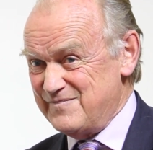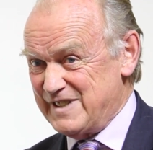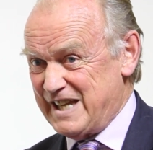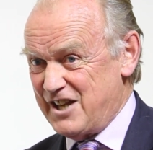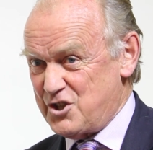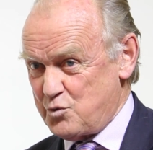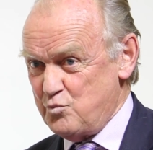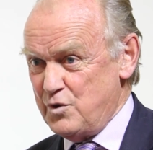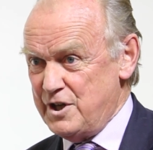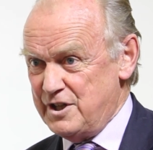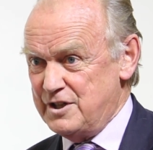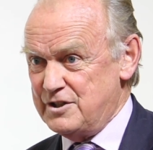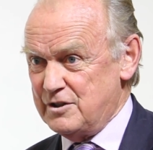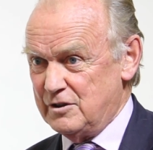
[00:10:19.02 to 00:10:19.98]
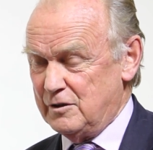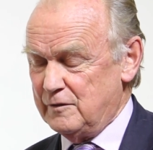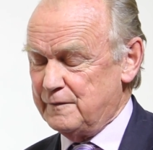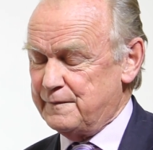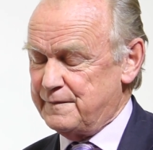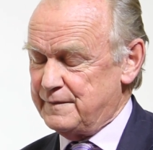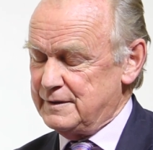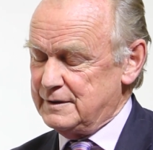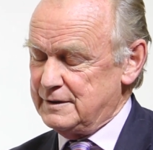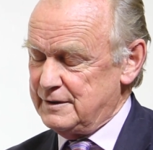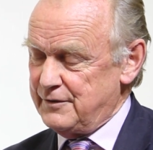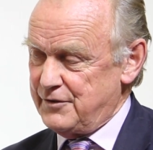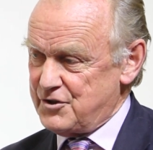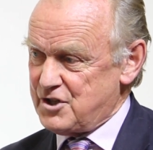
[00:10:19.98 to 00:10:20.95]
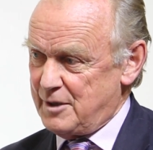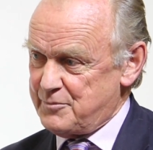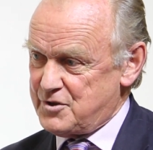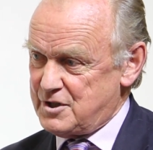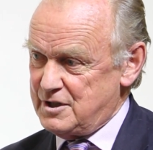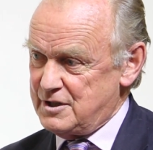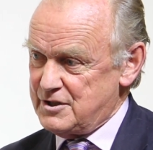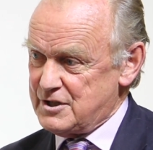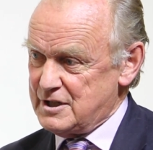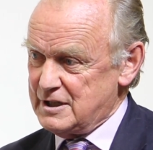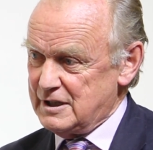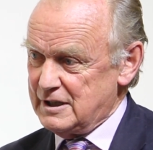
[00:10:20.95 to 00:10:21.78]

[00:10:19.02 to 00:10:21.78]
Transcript: gets rid of the subsidies,